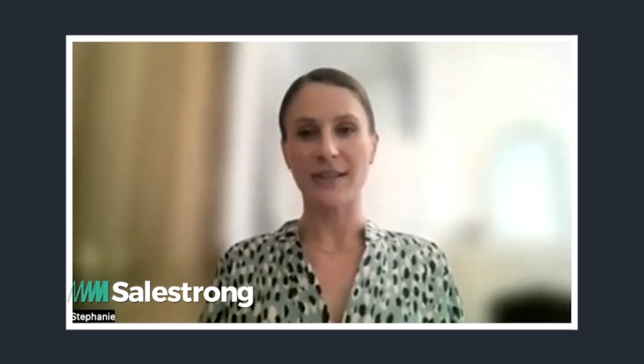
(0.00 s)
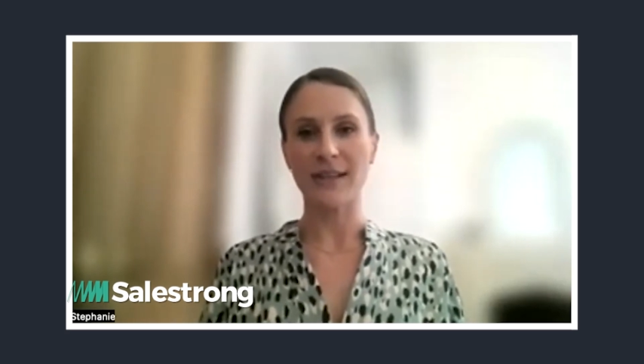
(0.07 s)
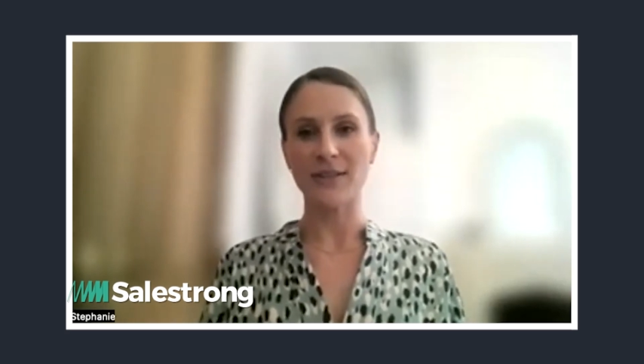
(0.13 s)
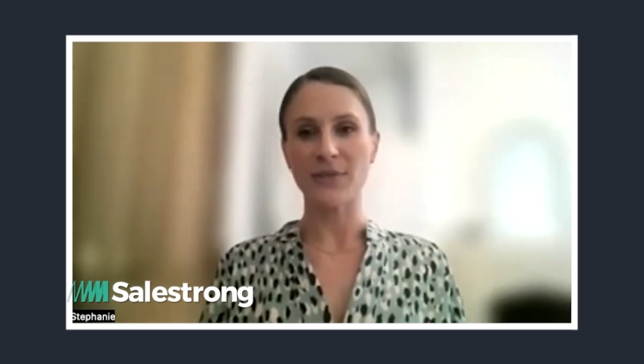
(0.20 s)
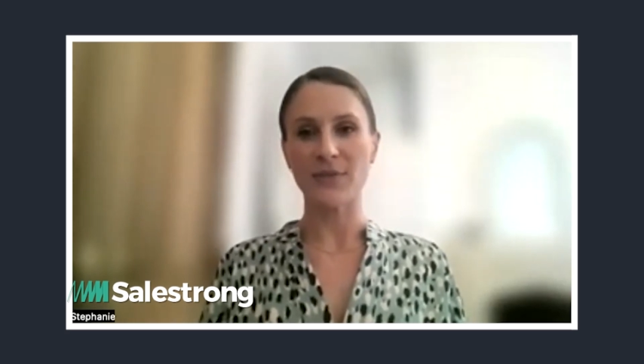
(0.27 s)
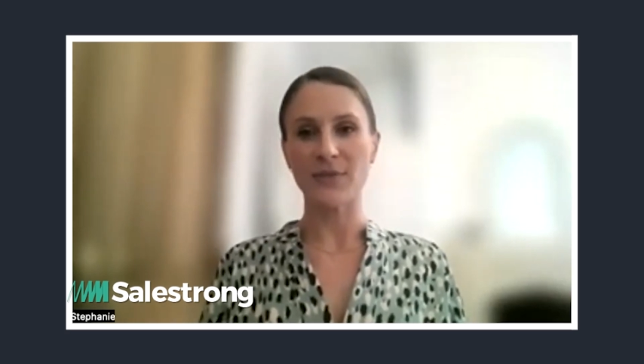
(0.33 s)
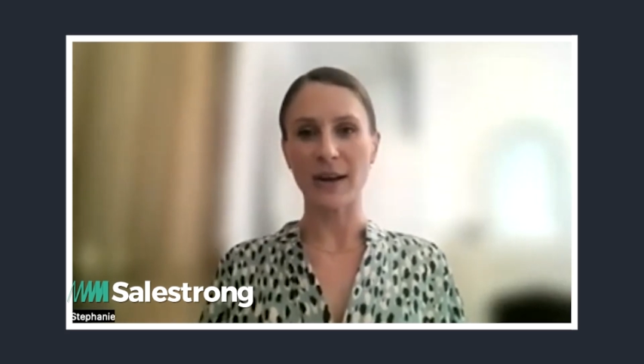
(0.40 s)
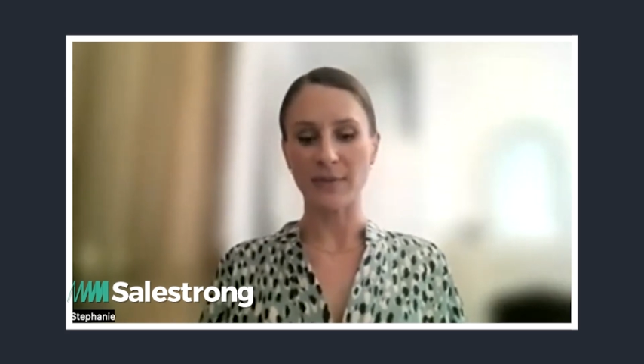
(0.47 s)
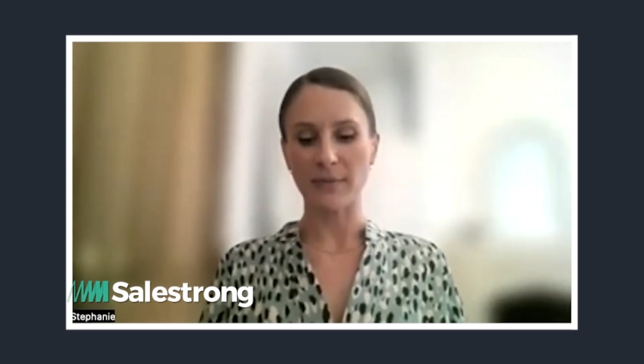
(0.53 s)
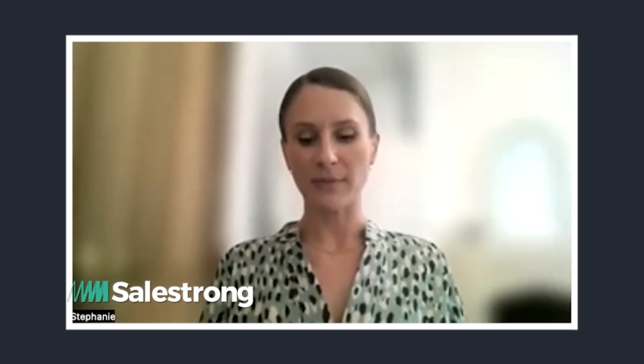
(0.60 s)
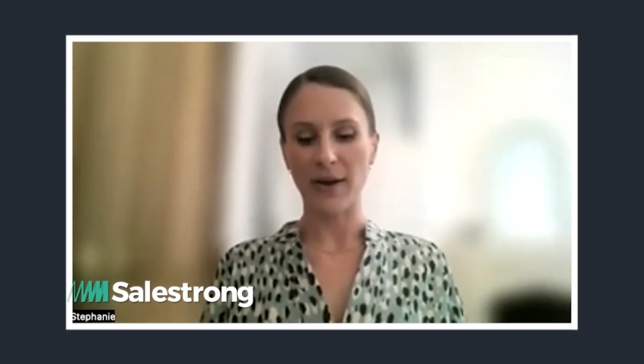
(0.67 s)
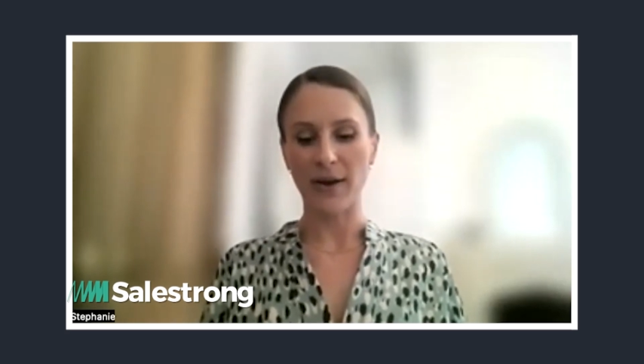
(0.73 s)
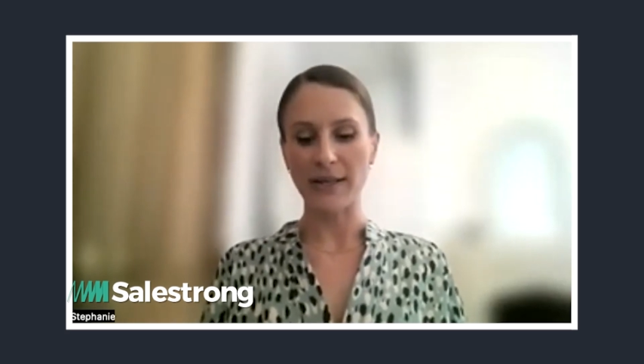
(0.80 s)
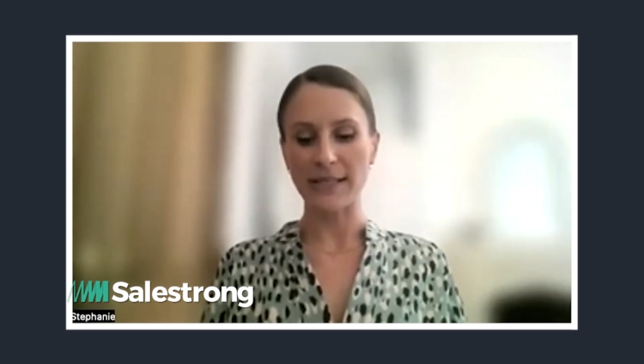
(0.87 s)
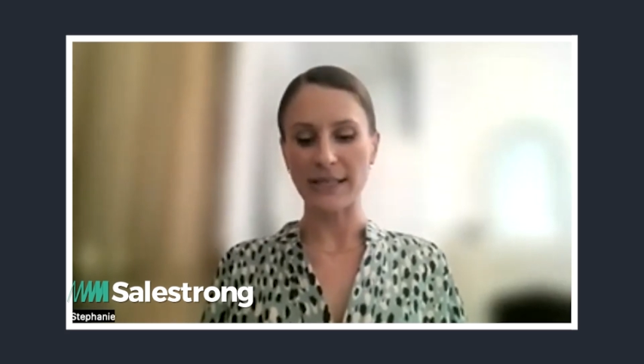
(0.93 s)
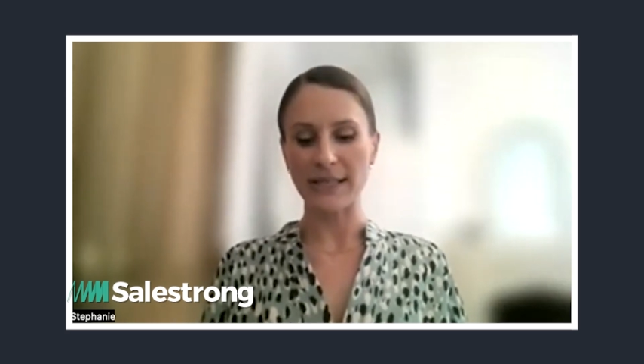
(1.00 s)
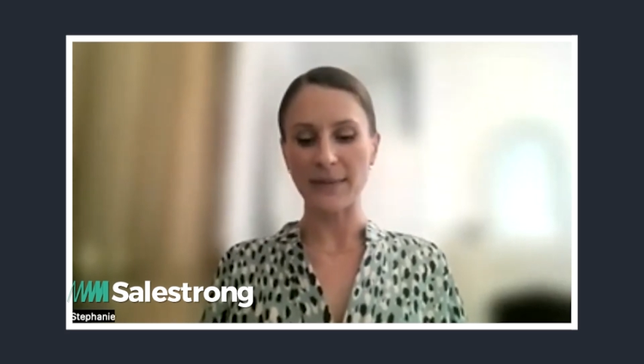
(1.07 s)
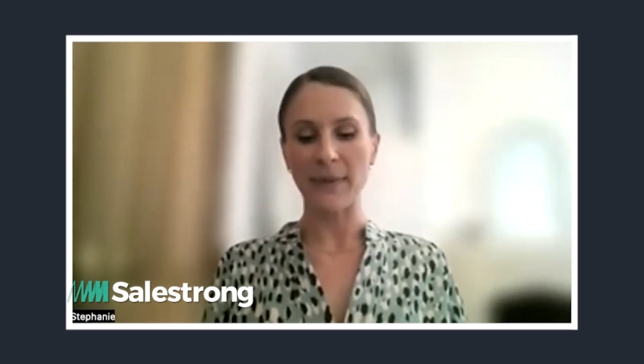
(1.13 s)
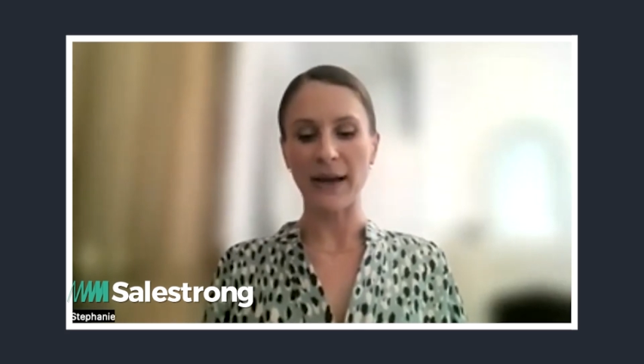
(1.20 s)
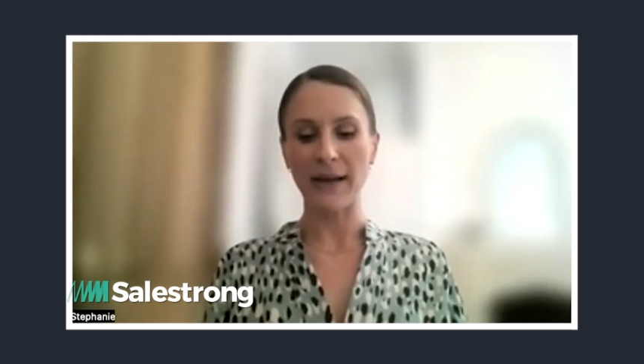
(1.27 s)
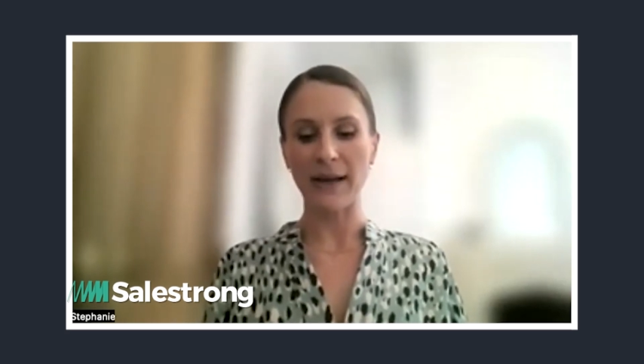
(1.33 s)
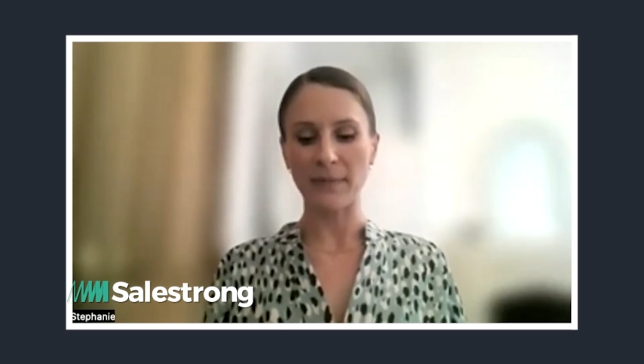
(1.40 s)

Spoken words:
It's written by Deepak